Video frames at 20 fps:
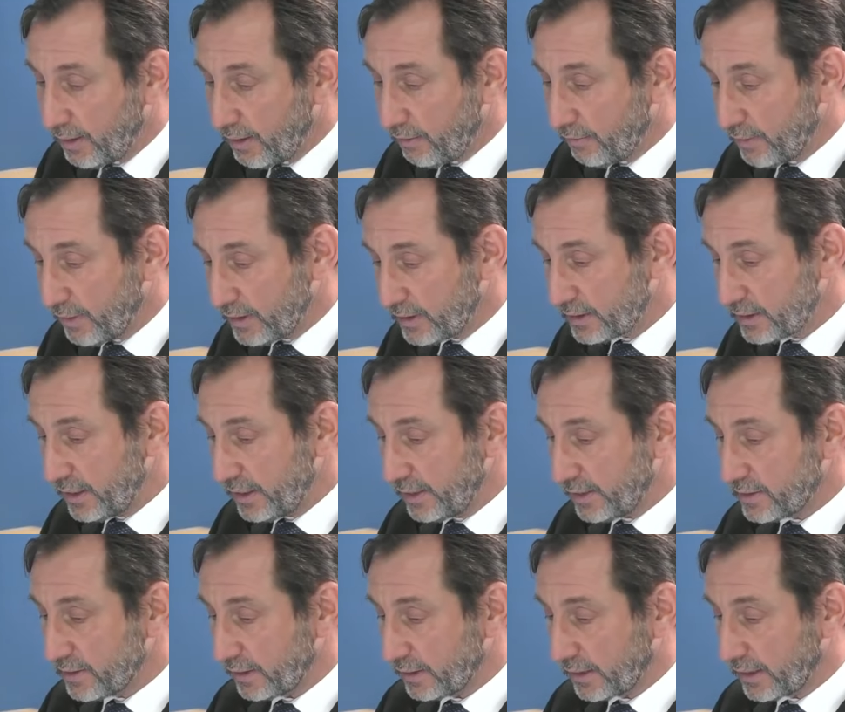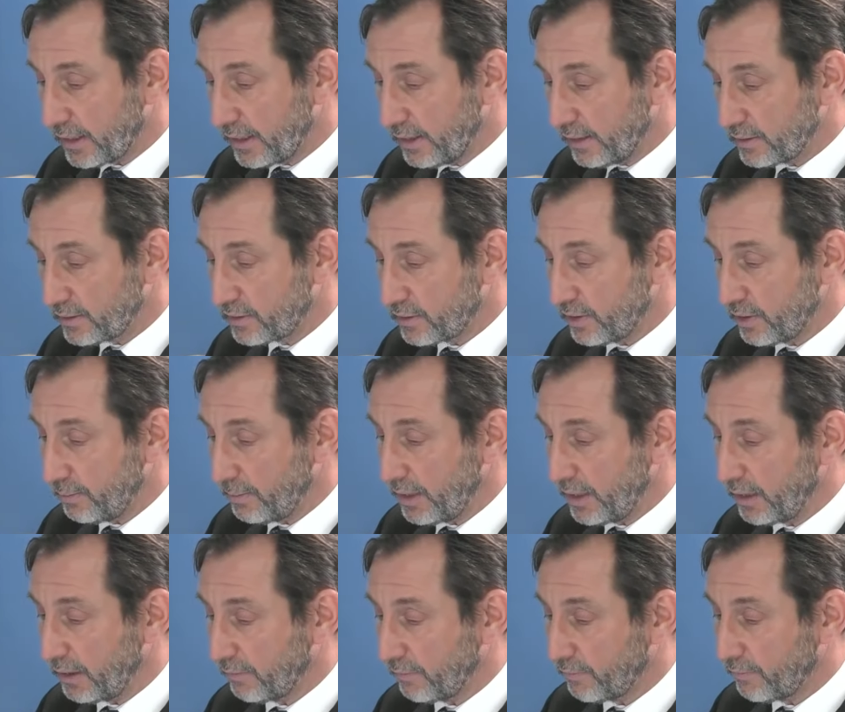firstly, it's unclear as to the
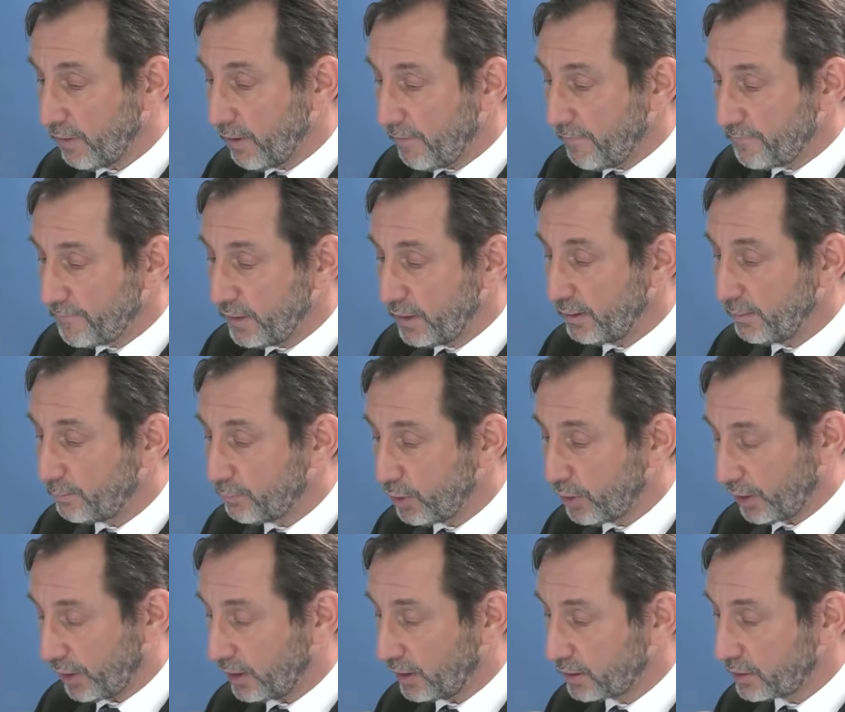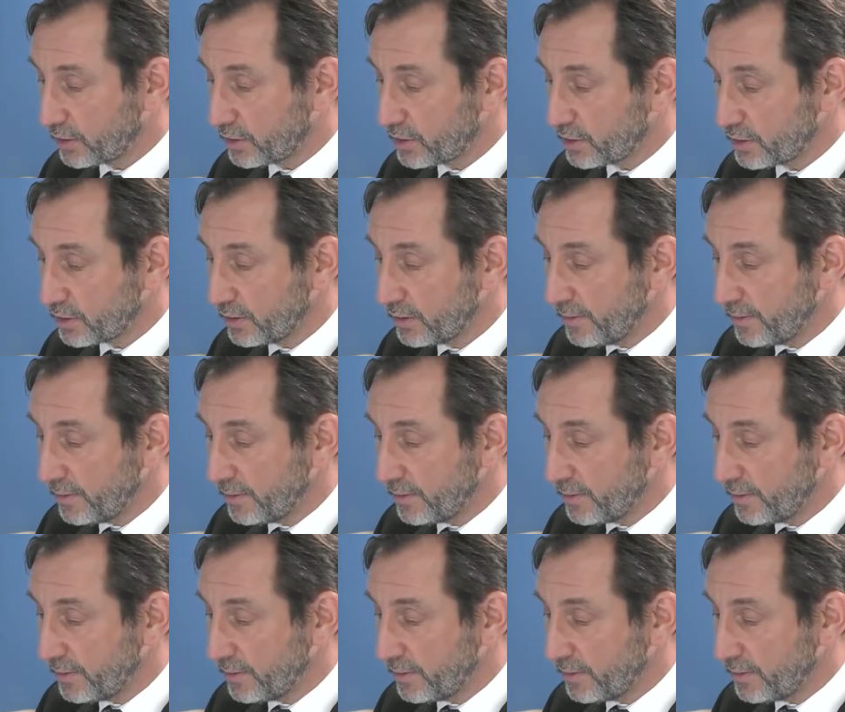meaning of filler products,